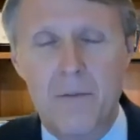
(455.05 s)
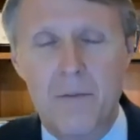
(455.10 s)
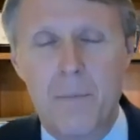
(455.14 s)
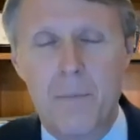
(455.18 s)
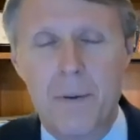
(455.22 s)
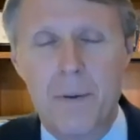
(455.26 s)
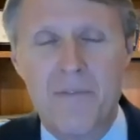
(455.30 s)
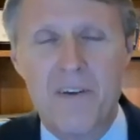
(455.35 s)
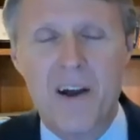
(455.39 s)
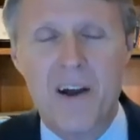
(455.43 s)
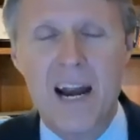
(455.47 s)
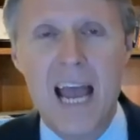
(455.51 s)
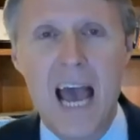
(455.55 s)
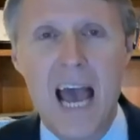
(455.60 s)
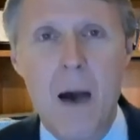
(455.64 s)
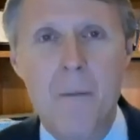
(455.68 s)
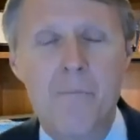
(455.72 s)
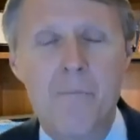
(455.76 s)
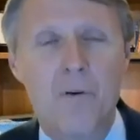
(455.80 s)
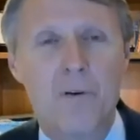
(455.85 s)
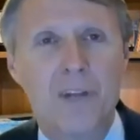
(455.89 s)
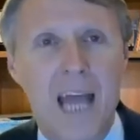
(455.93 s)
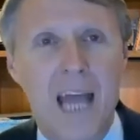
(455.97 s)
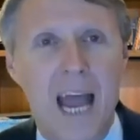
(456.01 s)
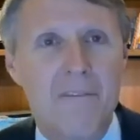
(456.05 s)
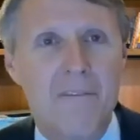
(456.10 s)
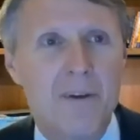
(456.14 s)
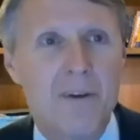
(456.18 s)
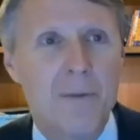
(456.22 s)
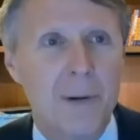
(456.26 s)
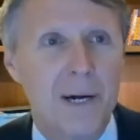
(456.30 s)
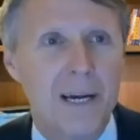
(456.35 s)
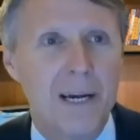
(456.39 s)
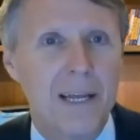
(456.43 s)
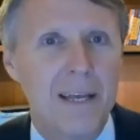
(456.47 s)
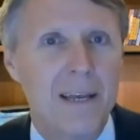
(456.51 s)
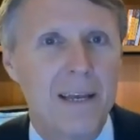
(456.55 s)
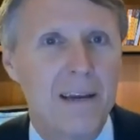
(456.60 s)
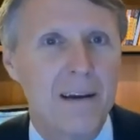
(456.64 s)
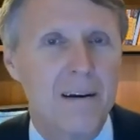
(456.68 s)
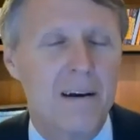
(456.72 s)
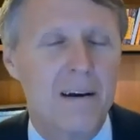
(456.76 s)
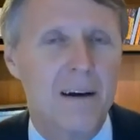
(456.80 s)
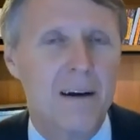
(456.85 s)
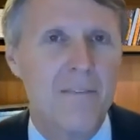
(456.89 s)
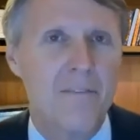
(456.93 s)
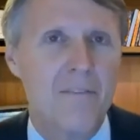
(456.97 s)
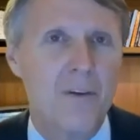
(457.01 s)
it'd be very helpful to everybody
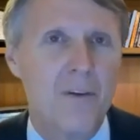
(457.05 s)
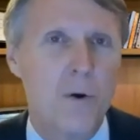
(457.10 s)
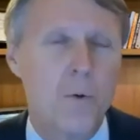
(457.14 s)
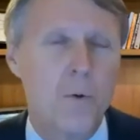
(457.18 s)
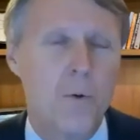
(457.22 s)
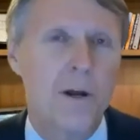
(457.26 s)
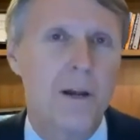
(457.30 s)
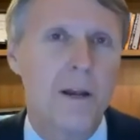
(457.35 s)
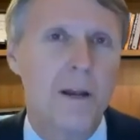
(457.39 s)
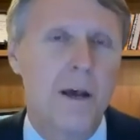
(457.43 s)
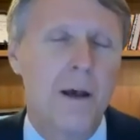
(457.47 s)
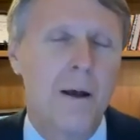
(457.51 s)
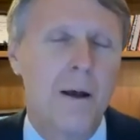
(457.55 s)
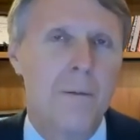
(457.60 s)
here if you would